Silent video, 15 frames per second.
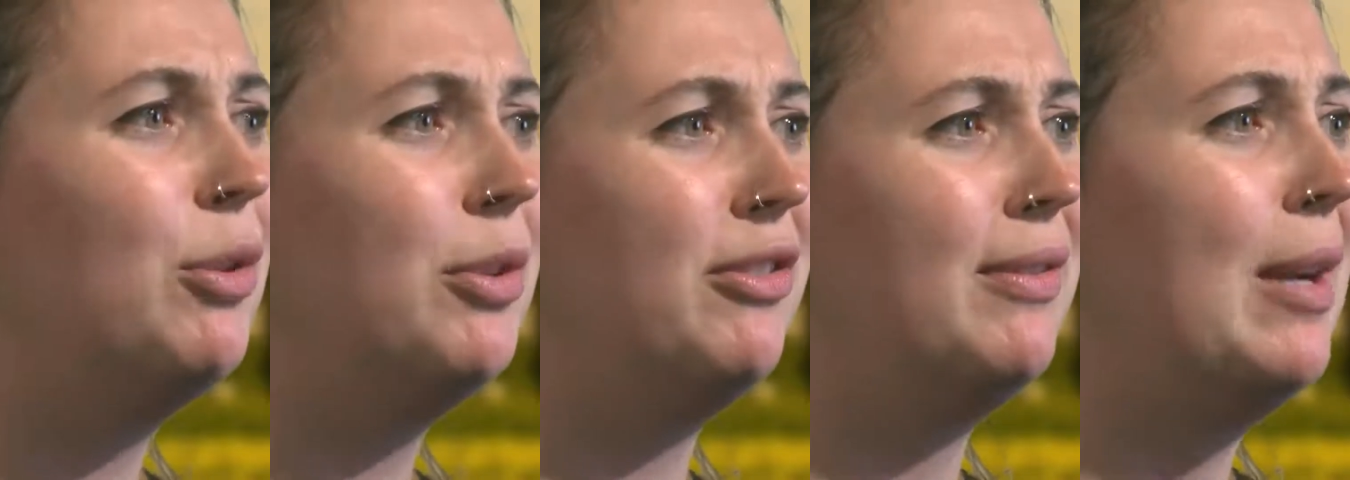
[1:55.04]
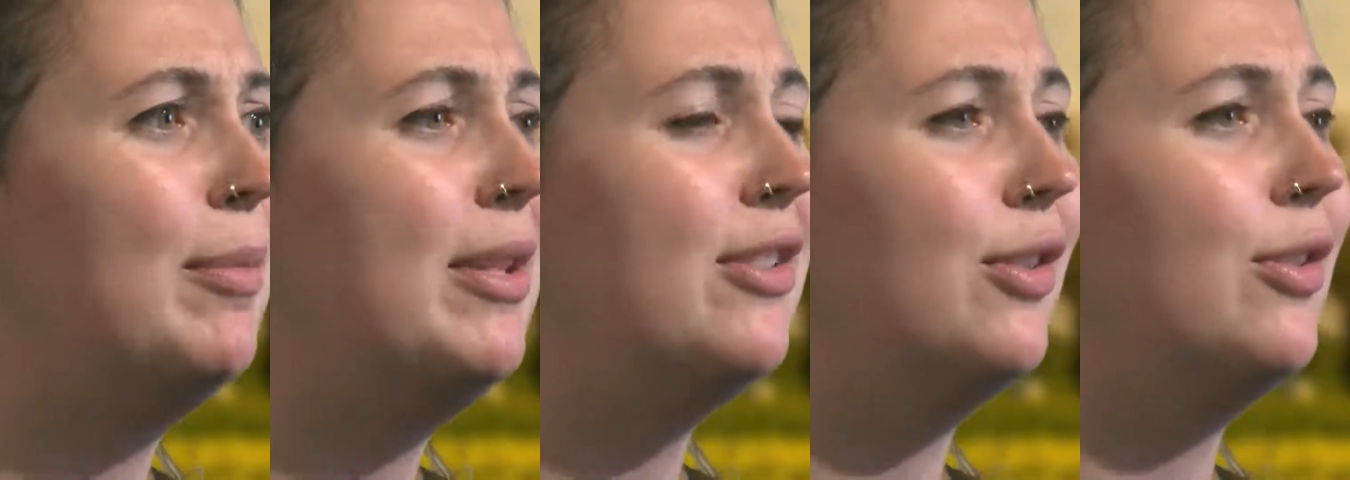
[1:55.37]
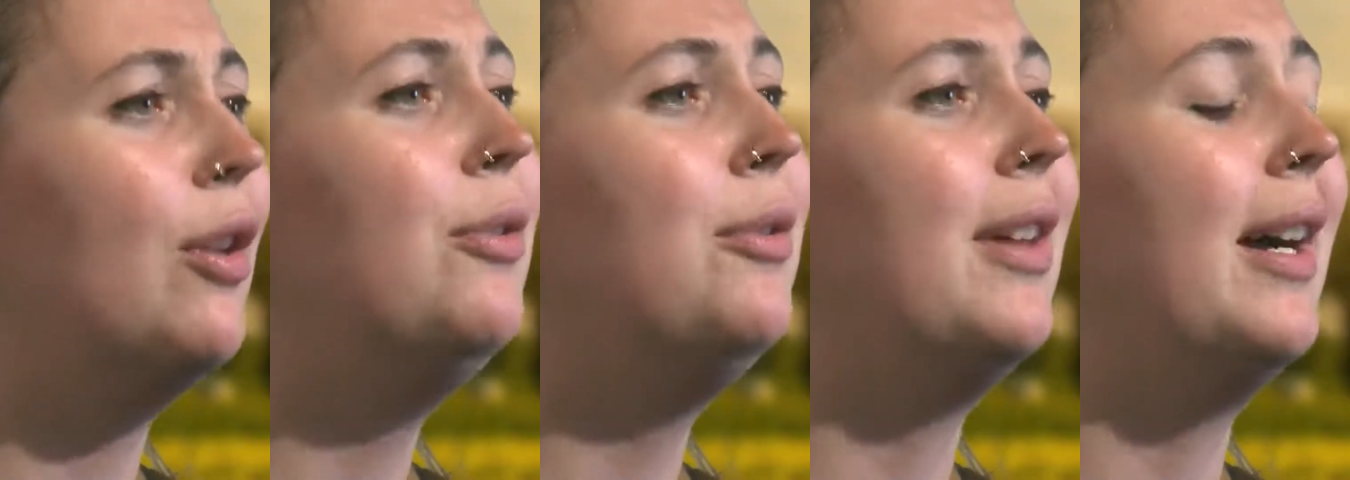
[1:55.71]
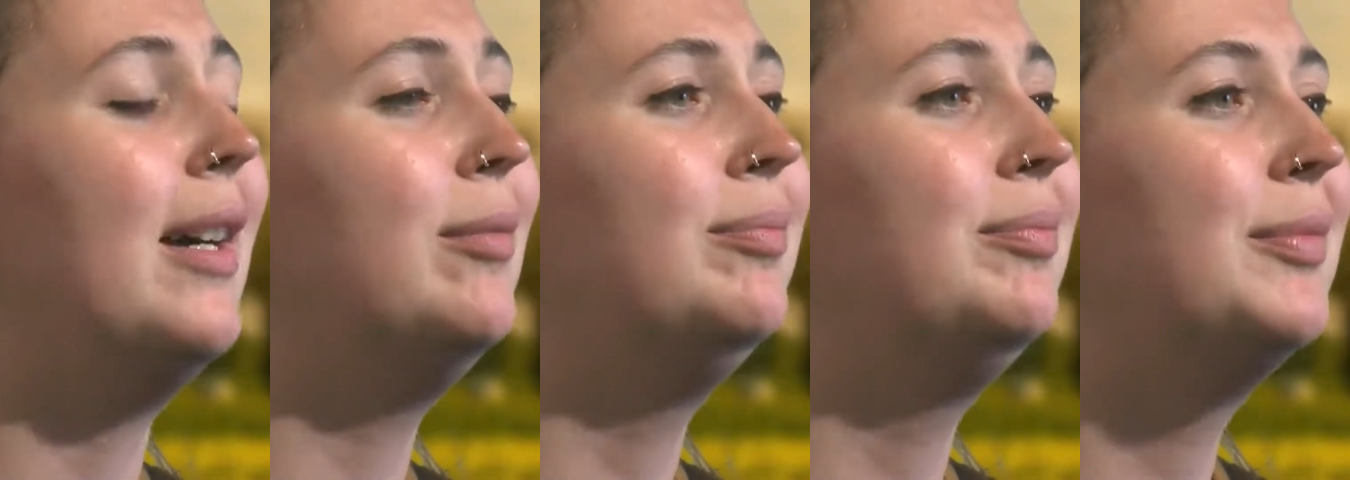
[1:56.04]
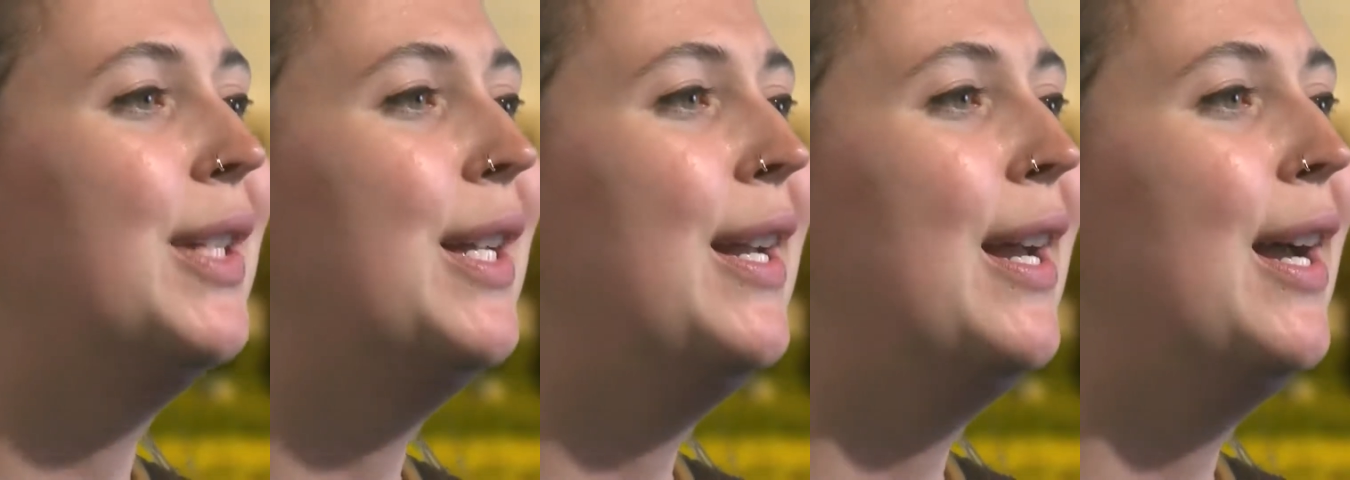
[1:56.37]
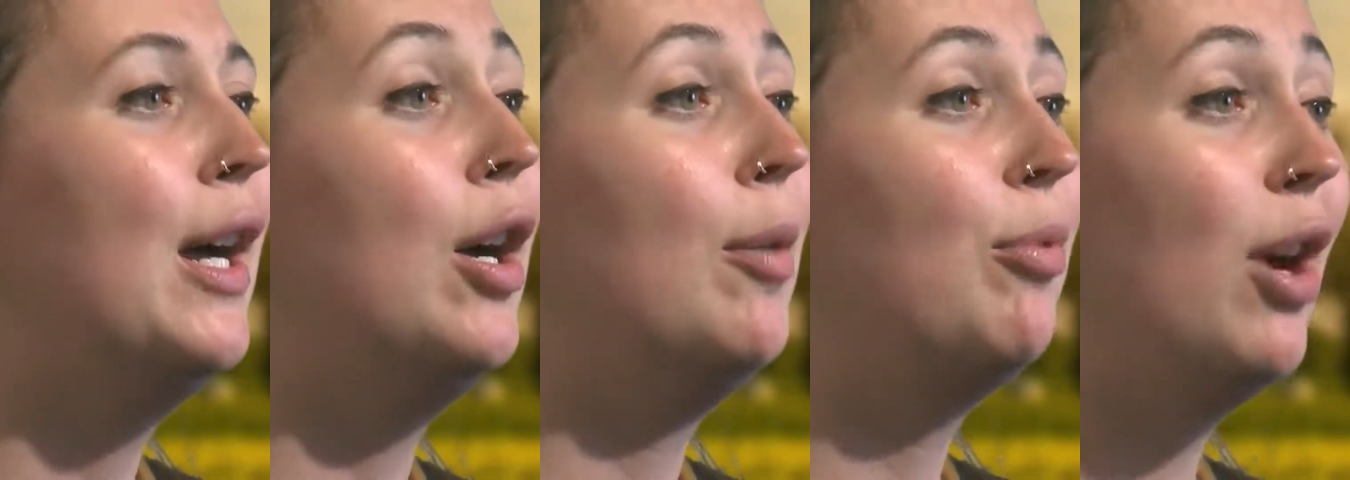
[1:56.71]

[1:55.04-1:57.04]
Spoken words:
everyone around me to know that. A